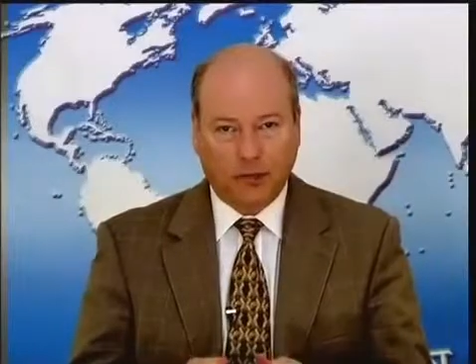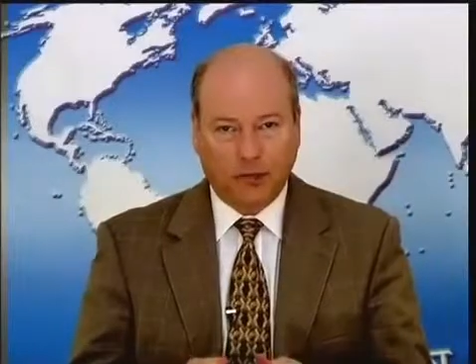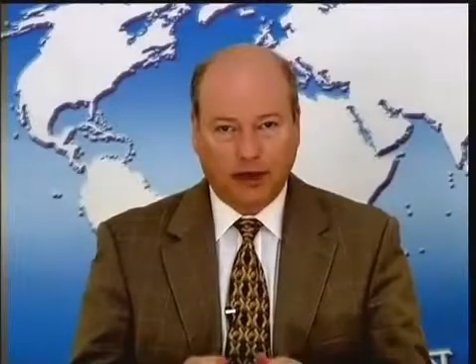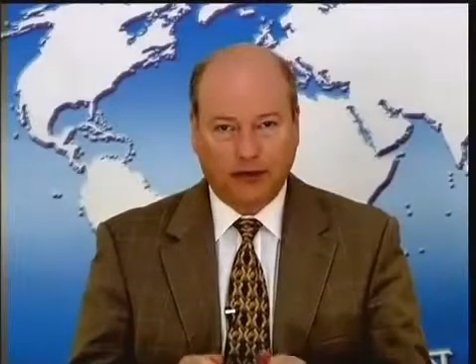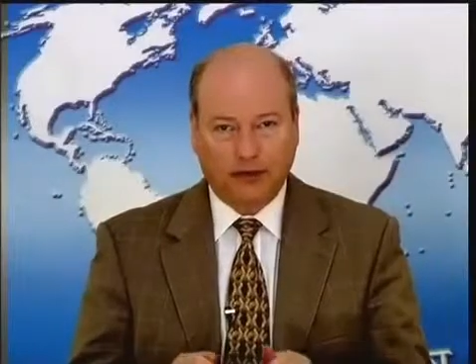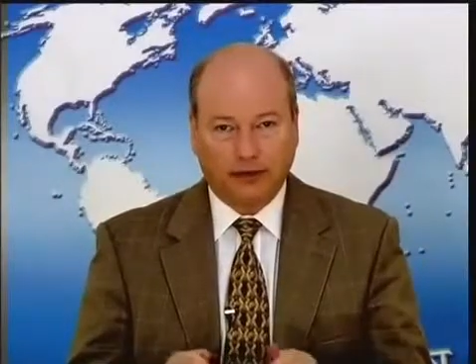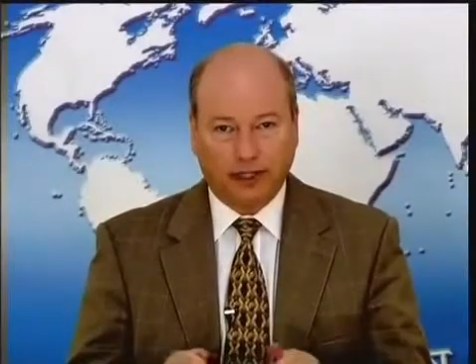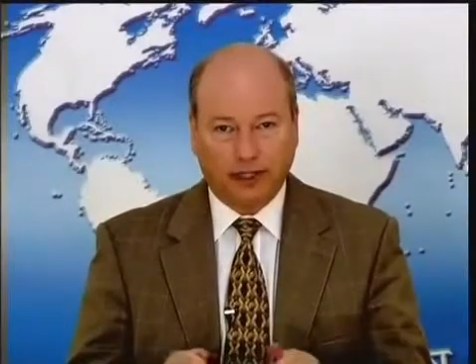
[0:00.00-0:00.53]

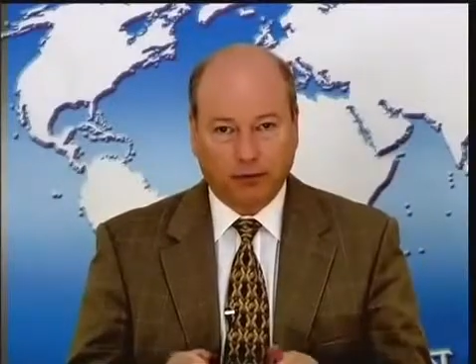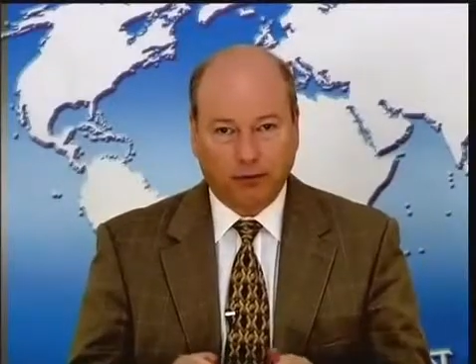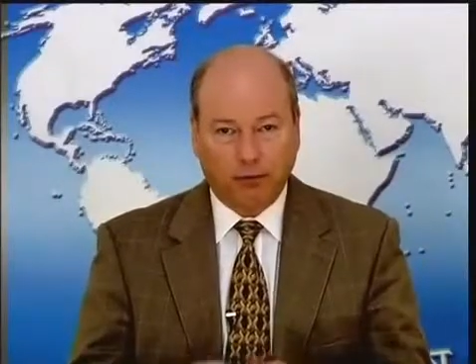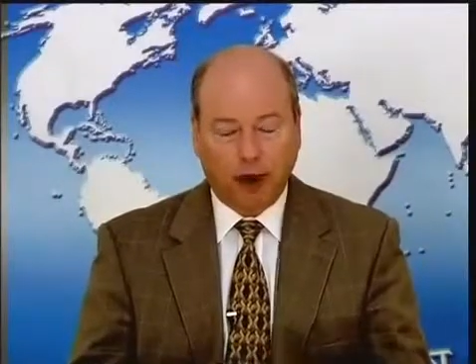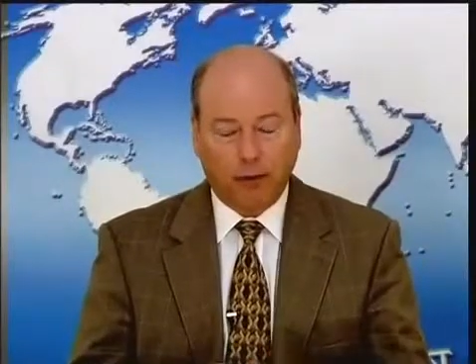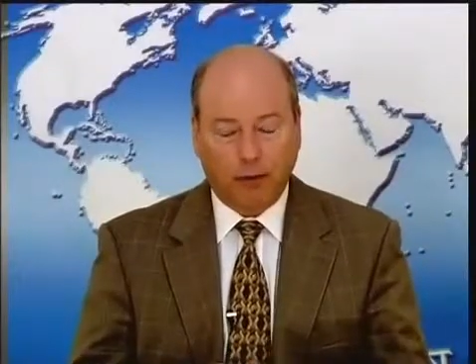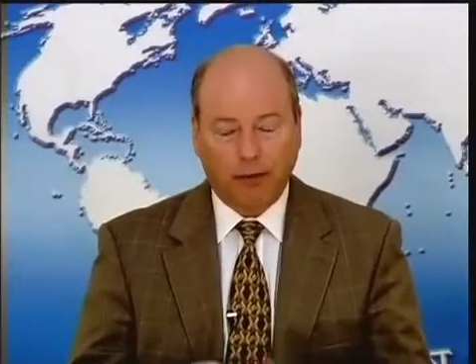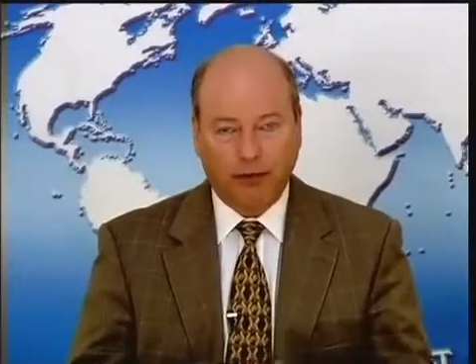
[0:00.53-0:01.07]
by this
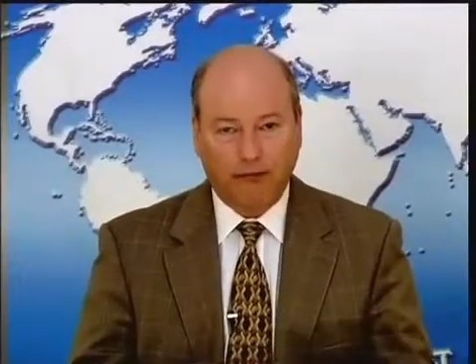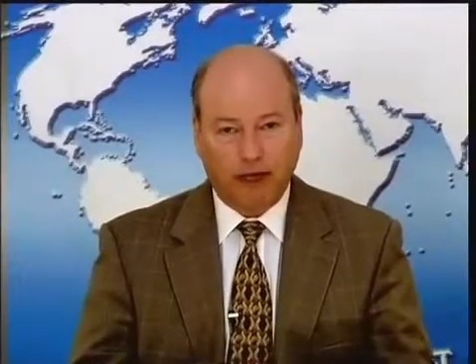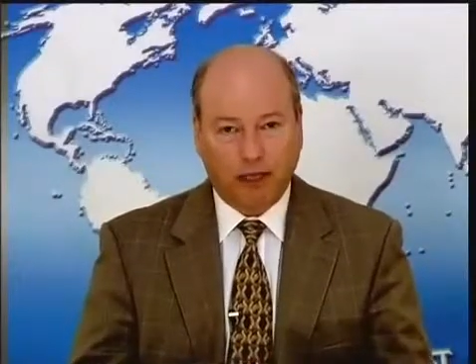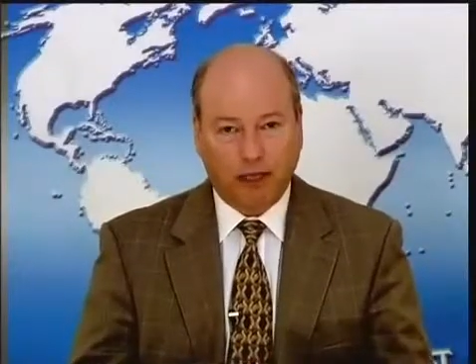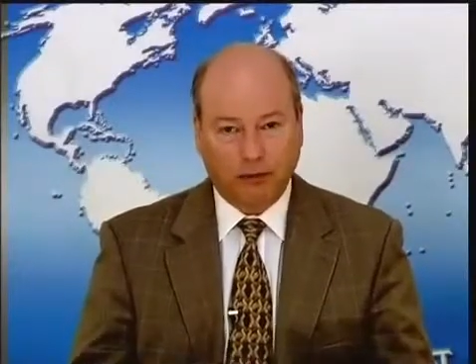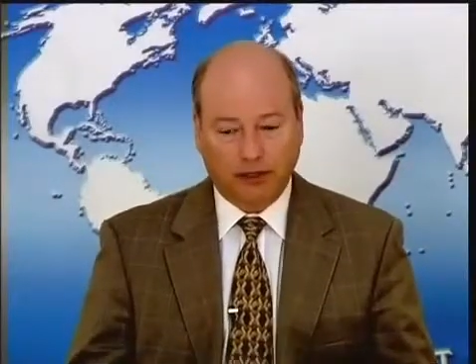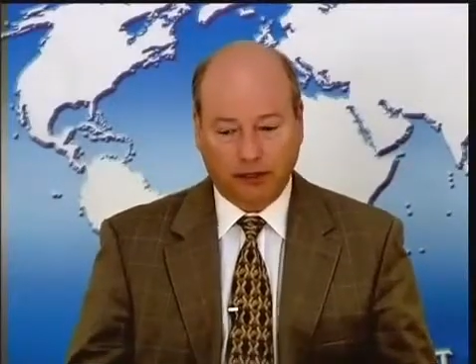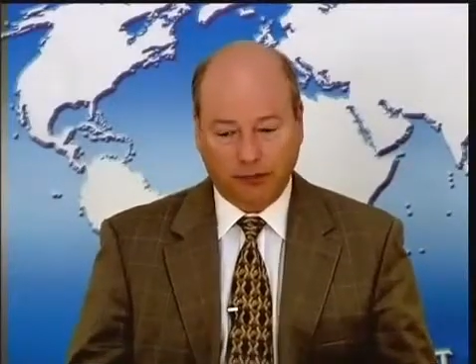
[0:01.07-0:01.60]
improper
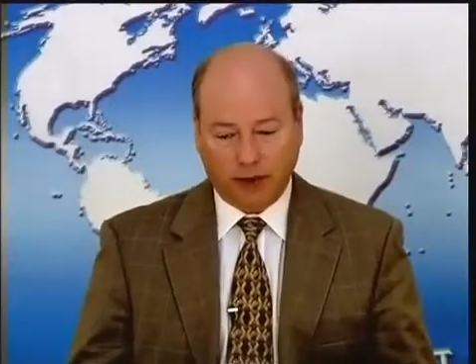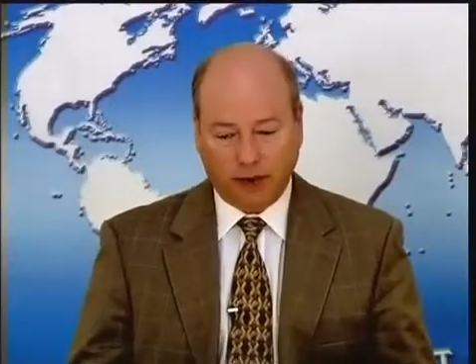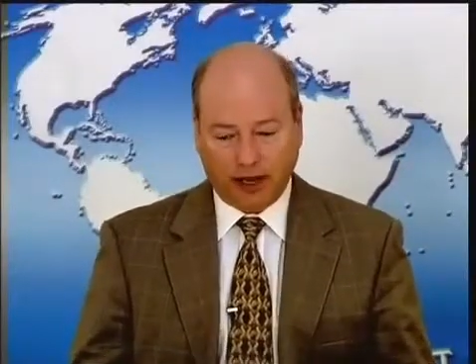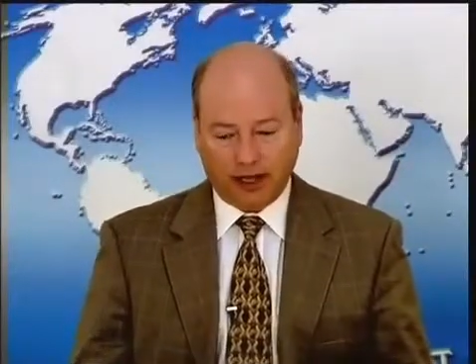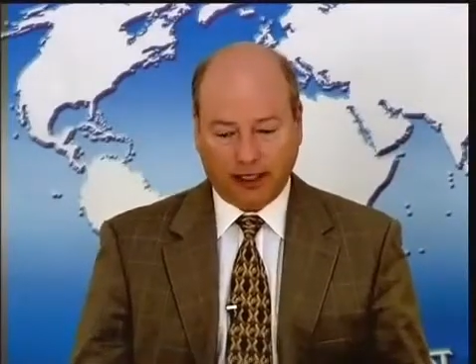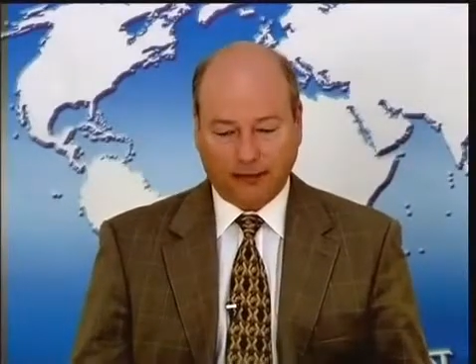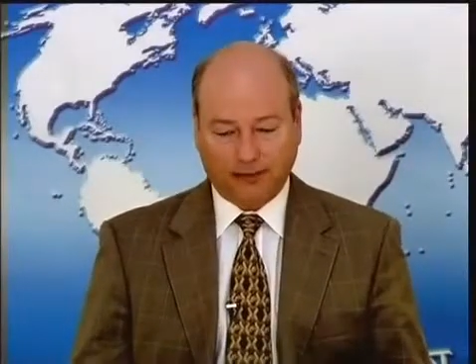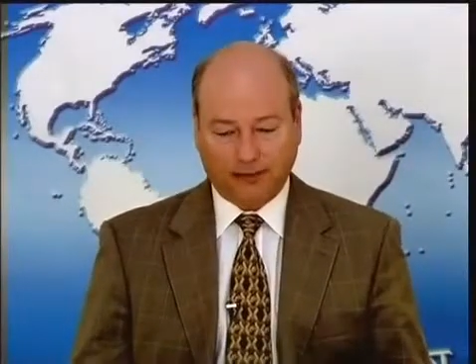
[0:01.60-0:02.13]
development of the
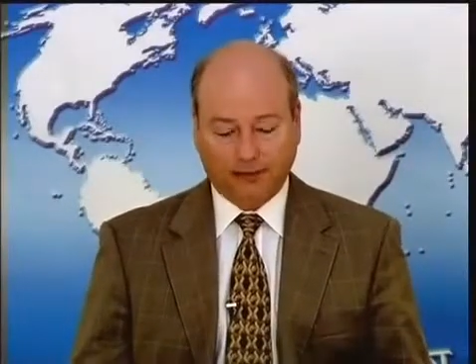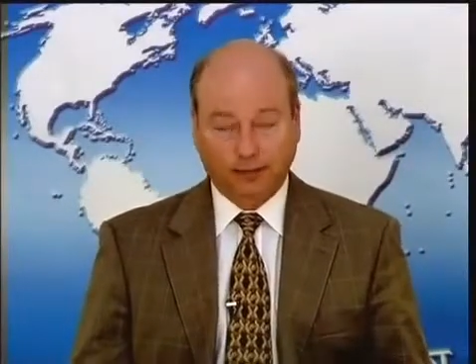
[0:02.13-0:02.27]
brain.